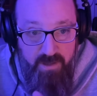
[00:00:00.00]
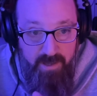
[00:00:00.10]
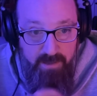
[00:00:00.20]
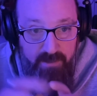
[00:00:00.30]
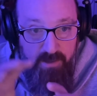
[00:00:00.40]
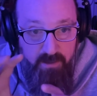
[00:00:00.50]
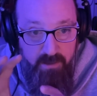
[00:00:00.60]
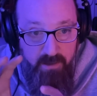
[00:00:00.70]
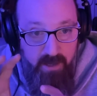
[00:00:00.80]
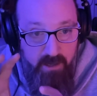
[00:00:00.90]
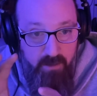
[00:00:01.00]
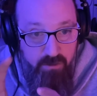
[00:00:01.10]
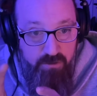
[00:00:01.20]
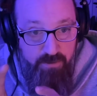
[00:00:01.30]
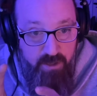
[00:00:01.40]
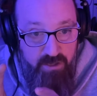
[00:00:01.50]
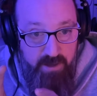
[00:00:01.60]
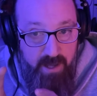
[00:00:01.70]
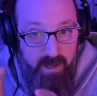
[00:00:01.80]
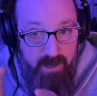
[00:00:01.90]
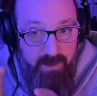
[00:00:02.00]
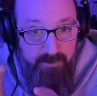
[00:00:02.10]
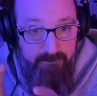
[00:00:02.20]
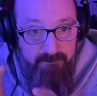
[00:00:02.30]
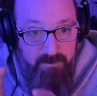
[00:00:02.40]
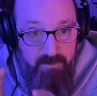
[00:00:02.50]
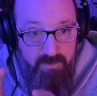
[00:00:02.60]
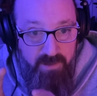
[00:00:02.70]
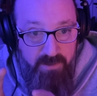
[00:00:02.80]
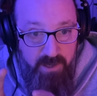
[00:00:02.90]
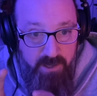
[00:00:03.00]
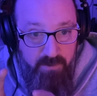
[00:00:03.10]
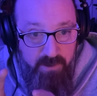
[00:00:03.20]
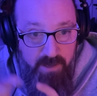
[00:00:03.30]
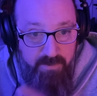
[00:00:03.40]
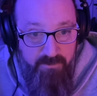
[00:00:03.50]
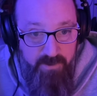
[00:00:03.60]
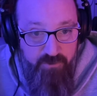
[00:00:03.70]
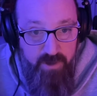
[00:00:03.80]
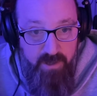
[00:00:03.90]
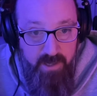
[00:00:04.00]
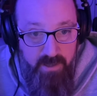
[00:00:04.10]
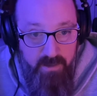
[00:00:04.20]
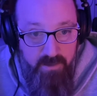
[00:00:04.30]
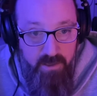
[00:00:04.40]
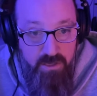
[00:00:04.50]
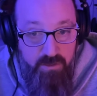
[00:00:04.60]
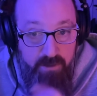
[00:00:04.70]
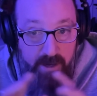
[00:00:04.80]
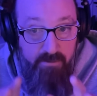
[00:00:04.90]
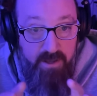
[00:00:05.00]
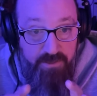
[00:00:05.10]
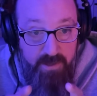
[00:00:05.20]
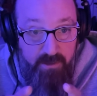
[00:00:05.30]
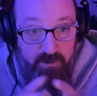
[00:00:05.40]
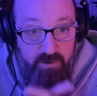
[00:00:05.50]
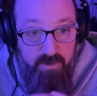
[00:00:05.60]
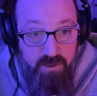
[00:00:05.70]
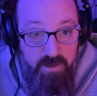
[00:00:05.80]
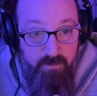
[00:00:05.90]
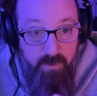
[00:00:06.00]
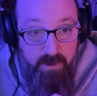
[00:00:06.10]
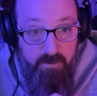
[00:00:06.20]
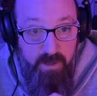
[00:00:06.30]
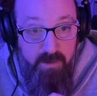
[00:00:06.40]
Like the, you get closer to the sky that you keep envisioning. And the scary thing too is that when you're